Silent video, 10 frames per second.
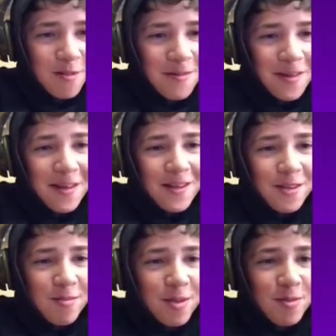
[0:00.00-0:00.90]
jump,
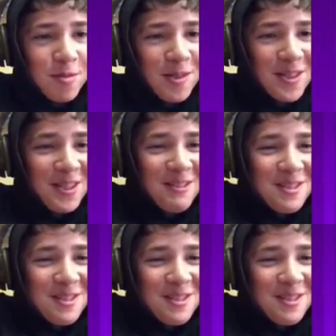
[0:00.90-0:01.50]
jump,